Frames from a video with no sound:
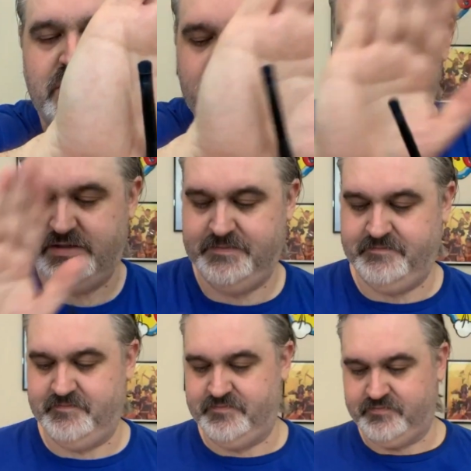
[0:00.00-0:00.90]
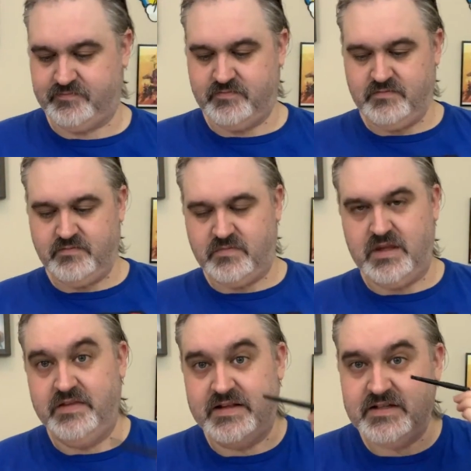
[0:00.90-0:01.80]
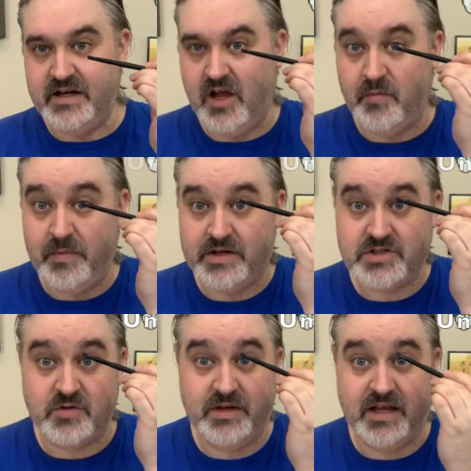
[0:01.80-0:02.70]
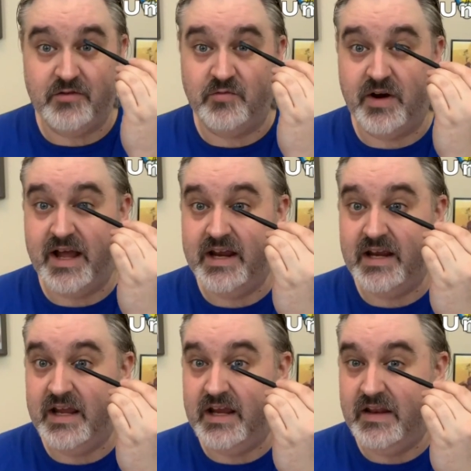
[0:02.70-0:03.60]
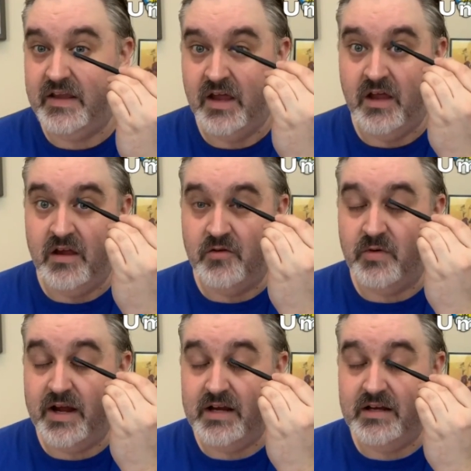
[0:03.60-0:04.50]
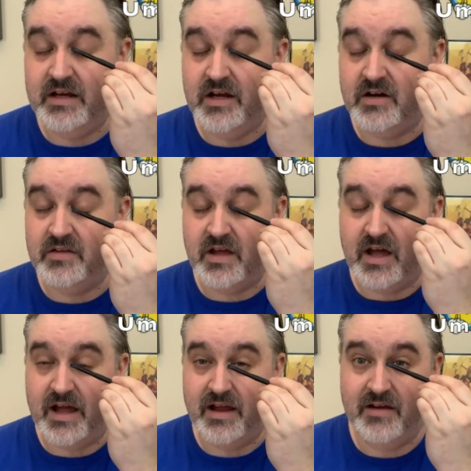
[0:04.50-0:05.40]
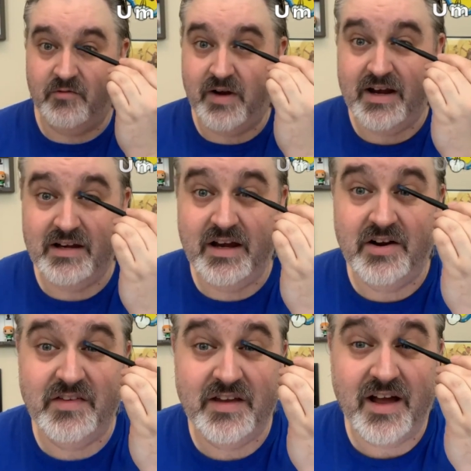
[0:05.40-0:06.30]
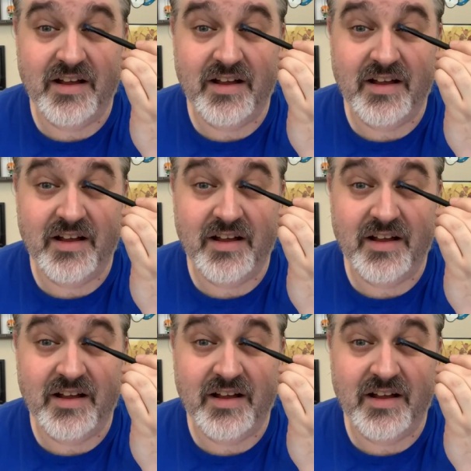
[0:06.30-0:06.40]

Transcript: to it, and that's going to help make sure we get right in, right in here in the eye, right in here in the eye.